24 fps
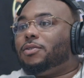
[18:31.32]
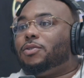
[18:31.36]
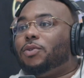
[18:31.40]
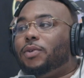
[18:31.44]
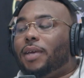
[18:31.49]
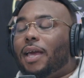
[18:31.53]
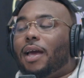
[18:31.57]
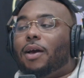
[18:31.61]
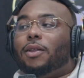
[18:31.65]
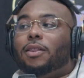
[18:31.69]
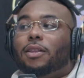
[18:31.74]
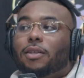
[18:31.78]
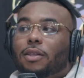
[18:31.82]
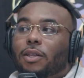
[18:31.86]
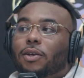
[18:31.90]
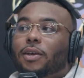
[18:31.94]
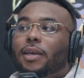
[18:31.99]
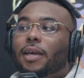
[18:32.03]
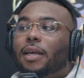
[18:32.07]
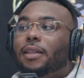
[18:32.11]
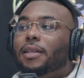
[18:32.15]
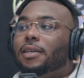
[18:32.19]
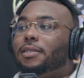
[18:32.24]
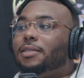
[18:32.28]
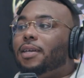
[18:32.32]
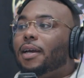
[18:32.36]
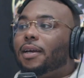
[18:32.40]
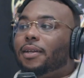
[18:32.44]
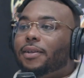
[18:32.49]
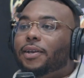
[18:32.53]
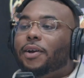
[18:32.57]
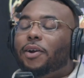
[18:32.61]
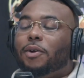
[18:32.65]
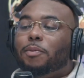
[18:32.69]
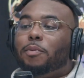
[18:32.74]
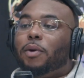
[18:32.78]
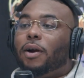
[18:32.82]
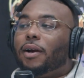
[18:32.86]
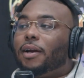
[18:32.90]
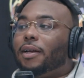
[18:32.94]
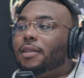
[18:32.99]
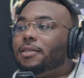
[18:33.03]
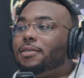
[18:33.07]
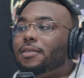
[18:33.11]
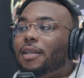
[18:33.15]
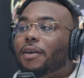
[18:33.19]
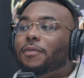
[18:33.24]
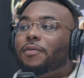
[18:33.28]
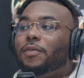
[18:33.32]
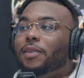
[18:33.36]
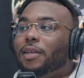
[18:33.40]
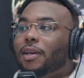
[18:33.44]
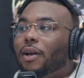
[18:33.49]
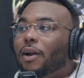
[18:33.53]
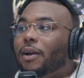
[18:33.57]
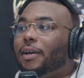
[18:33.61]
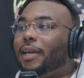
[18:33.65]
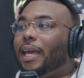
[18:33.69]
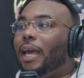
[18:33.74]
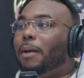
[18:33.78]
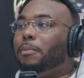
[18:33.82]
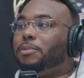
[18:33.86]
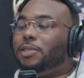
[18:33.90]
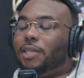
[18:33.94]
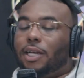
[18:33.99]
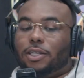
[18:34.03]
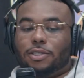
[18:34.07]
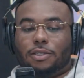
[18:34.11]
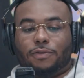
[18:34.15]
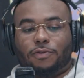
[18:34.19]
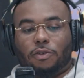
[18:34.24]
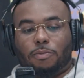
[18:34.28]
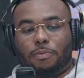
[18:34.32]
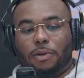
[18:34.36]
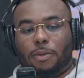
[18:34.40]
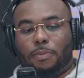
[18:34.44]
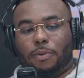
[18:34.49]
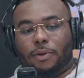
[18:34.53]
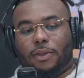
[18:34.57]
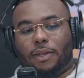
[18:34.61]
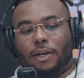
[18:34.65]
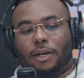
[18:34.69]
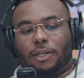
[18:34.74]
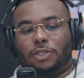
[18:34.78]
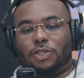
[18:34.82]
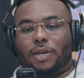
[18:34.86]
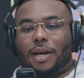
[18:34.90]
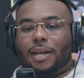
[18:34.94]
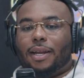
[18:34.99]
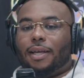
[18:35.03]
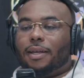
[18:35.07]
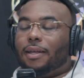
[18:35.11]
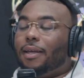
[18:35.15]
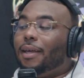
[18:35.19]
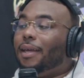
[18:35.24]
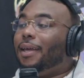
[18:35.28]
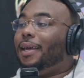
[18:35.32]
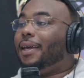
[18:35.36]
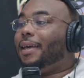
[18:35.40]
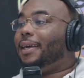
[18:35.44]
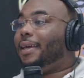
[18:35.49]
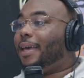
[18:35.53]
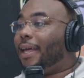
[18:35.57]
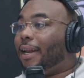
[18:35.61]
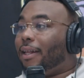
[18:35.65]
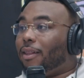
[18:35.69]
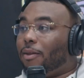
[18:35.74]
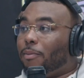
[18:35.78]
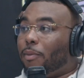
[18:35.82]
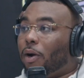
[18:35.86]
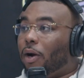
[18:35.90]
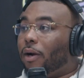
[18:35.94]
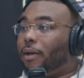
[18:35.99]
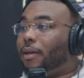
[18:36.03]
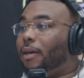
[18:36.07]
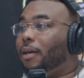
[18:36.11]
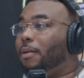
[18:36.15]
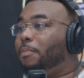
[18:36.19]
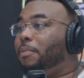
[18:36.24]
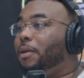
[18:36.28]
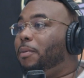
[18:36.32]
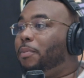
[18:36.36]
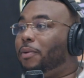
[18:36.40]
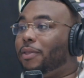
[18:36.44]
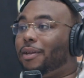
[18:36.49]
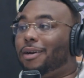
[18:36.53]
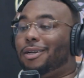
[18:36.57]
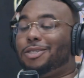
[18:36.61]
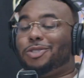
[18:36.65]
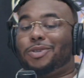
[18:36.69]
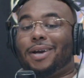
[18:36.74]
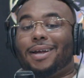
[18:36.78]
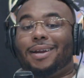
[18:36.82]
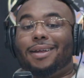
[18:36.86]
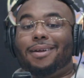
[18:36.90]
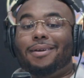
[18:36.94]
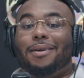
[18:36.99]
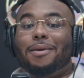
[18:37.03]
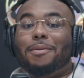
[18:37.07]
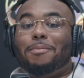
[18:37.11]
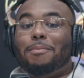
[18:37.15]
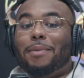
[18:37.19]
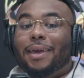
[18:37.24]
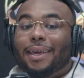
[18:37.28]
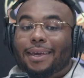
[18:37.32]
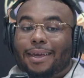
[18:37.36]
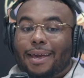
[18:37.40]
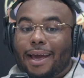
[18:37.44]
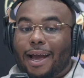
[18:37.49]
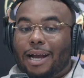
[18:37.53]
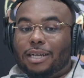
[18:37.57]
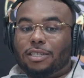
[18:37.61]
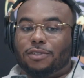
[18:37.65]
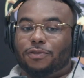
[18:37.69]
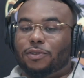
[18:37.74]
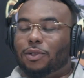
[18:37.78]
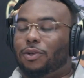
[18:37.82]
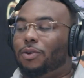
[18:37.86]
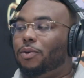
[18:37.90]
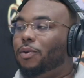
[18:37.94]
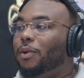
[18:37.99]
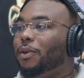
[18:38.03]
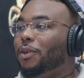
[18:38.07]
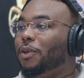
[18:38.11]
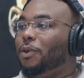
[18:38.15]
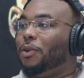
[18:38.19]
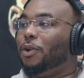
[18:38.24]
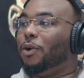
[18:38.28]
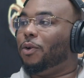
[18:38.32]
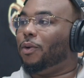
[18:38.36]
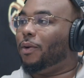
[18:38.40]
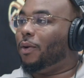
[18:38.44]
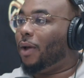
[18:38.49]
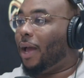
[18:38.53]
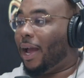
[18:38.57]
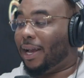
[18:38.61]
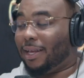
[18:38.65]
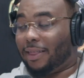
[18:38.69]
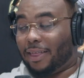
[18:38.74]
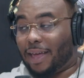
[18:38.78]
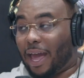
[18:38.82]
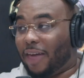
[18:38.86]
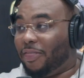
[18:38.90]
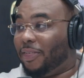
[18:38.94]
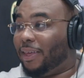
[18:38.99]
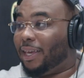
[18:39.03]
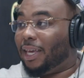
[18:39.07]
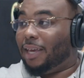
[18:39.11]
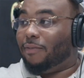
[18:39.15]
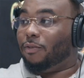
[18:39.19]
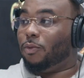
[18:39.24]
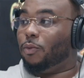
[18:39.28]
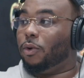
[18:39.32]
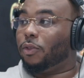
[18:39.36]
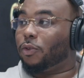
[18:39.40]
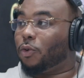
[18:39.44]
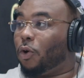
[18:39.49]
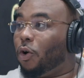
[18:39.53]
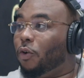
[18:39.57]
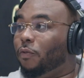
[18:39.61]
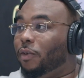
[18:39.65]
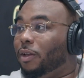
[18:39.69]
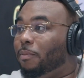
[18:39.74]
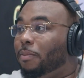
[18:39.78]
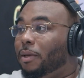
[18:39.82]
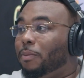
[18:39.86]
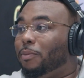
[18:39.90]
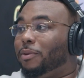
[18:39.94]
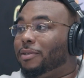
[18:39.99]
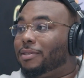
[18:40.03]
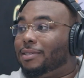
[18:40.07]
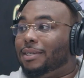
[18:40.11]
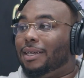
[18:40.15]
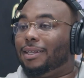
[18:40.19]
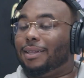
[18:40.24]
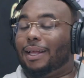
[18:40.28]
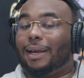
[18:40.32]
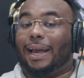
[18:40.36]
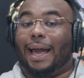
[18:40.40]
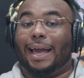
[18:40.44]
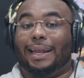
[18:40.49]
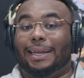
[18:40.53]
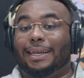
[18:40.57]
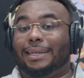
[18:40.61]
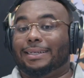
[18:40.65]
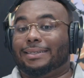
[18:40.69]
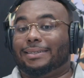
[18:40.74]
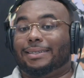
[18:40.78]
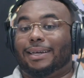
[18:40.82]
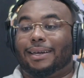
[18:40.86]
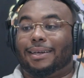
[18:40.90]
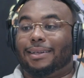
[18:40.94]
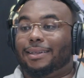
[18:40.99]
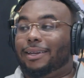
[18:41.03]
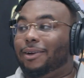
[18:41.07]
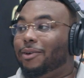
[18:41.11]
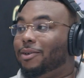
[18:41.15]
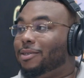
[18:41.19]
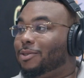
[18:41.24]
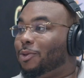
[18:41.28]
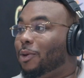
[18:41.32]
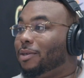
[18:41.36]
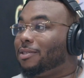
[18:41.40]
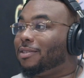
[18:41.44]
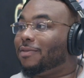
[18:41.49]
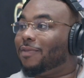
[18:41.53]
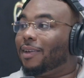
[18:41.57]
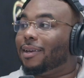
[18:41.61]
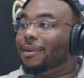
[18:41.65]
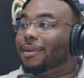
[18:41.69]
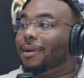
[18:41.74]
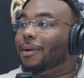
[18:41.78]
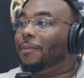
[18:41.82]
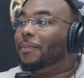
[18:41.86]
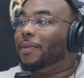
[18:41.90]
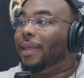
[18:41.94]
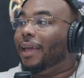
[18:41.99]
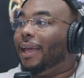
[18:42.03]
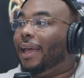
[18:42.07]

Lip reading: So yeah, looking at these secondary markets definitely are a game changer for people that are trying to get in the market, people that are trying to make cash flow. I think even with COVID, people seeing like, I need a secondary source of income.